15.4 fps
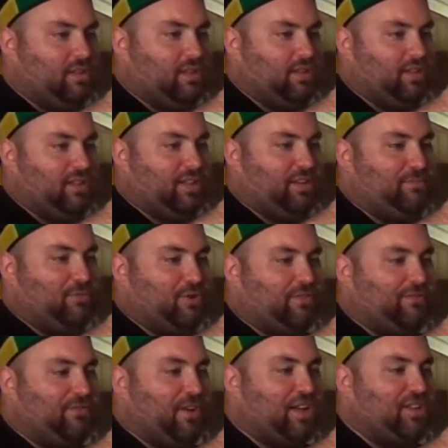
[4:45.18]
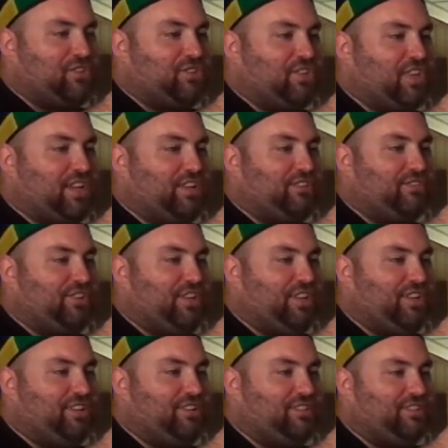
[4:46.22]
Uh, any more French that I can
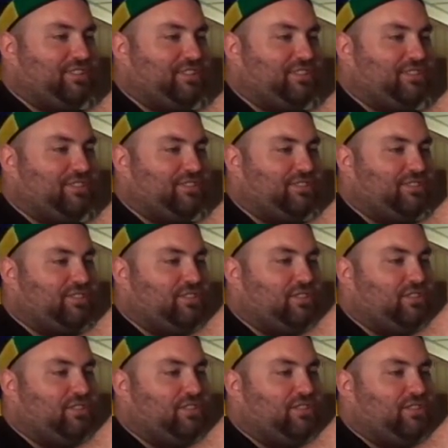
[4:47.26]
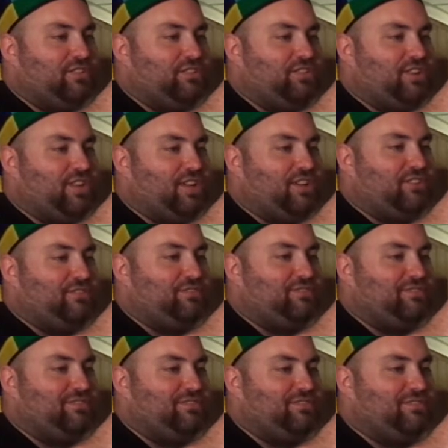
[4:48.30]
read? I no. hope you read
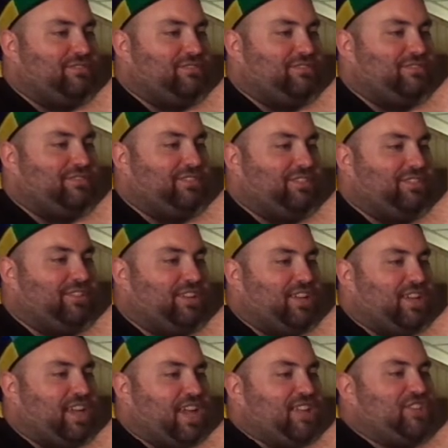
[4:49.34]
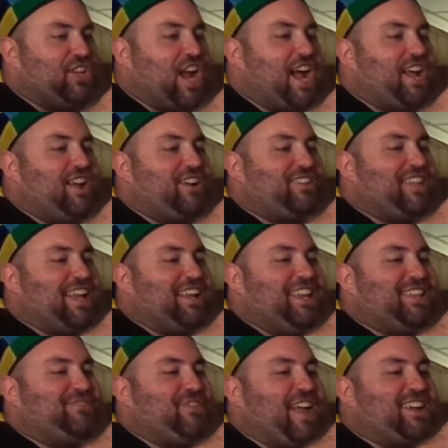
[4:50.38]
it all. Yeah. Entire
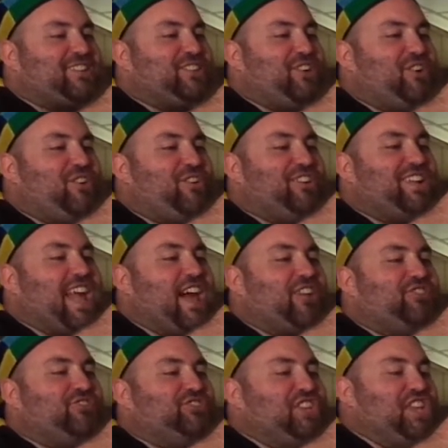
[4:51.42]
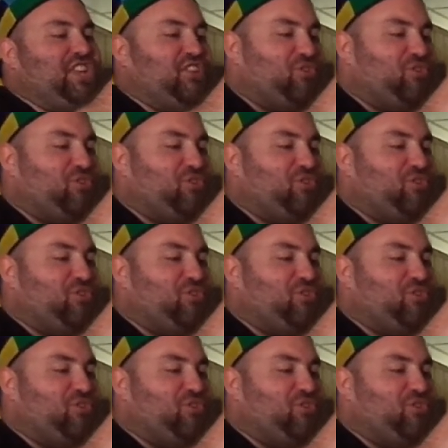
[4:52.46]
satisfaction guarantee.